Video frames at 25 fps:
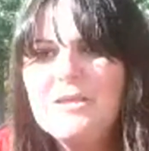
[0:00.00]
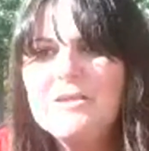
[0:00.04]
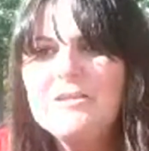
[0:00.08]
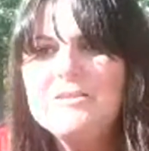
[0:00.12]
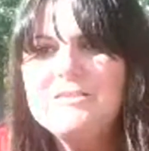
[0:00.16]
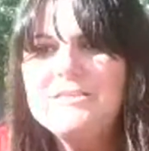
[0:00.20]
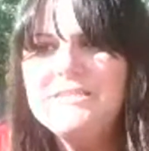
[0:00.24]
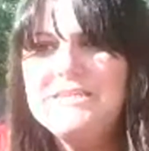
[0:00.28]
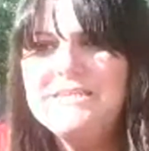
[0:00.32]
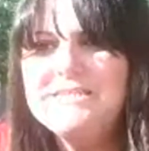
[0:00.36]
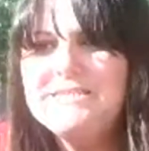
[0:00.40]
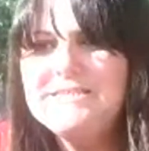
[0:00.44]

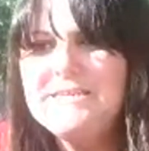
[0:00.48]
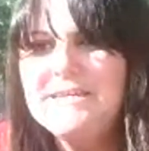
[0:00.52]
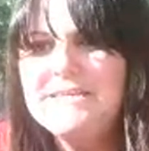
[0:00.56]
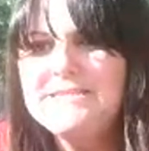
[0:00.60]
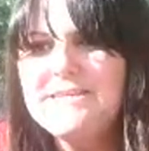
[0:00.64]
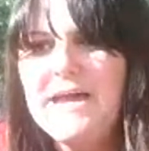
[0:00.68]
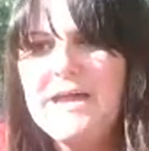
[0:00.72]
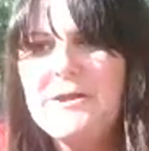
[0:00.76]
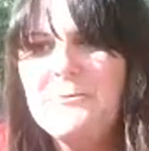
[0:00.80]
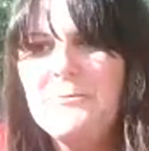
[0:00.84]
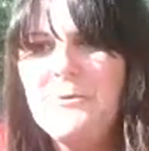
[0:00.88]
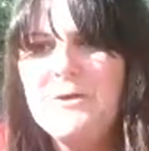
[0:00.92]
Denise says,
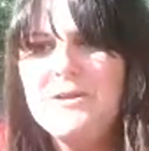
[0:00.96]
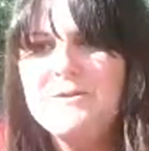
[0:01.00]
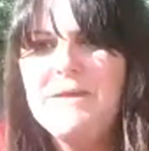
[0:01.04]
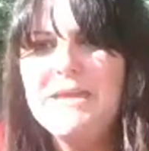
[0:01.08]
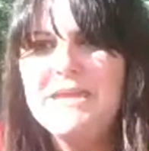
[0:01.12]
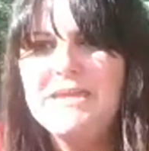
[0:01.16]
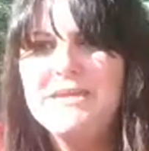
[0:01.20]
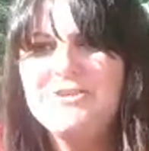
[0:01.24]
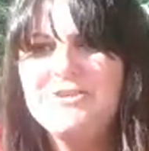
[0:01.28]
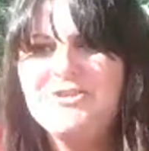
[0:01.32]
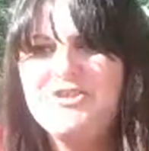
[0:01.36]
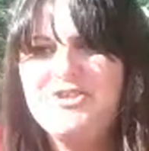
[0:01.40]
I want to
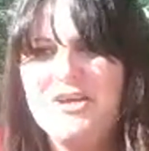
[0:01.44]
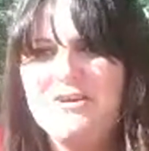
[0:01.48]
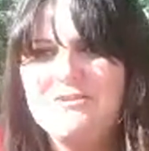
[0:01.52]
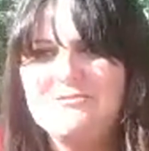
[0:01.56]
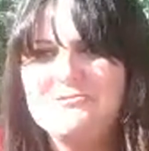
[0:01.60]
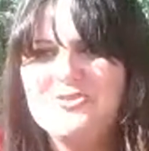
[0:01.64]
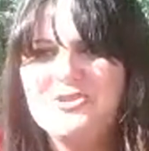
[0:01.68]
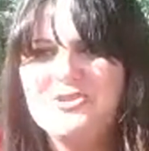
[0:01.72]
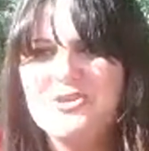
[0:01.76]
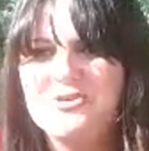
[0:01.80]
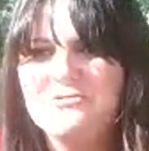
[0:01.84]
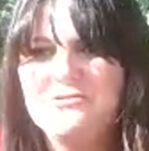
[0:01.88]
make a
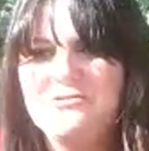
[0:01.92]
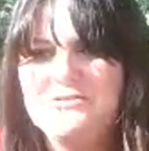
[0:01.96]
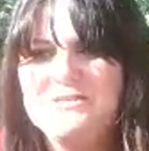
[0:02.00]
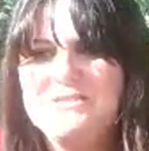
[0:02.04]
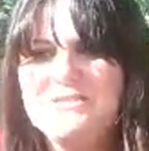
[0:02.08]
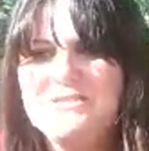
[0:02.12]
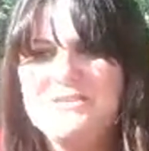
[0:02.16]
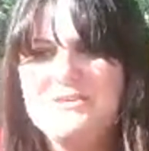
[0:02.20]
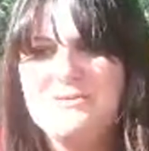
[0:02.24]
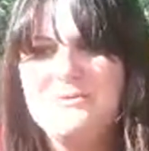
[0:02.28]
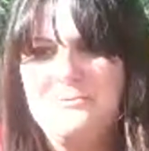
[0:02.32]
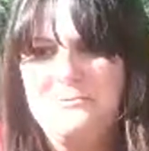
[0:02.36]
junk journal
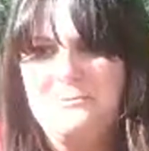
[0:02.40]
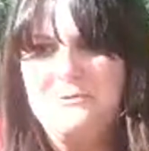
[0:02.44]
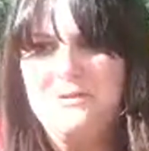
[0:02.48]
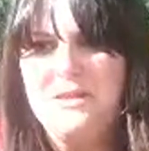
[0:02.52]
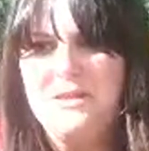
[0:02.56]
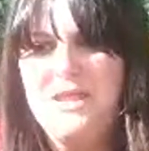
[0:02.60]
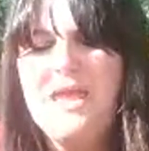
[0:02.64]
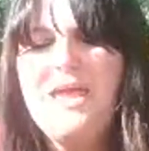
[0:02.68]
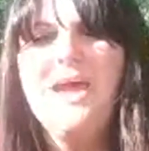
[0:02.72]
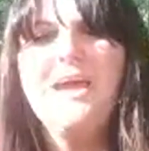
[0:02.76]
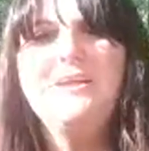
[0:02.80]
soon.